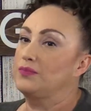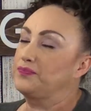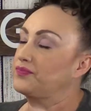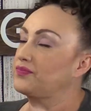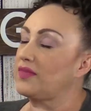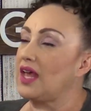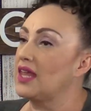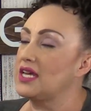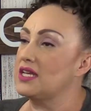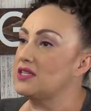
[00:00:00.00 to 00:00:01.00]
and so
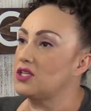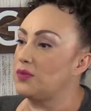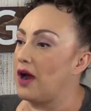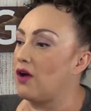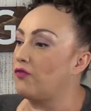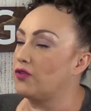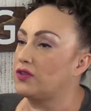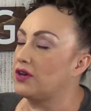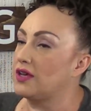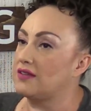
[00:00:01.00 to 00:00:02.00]
I think it's such a powerful
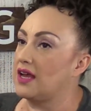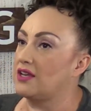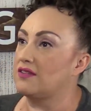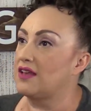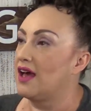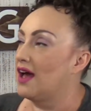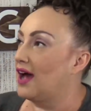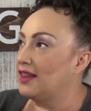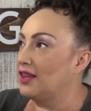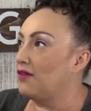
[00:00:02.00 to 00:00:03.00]
series, and I just
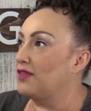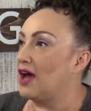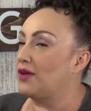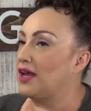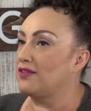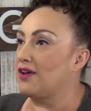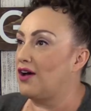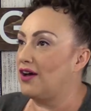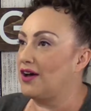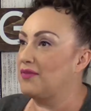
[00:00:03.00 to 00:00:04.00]
I love that when I
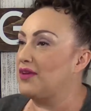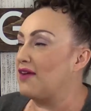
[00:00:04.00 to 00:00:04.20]
saw um,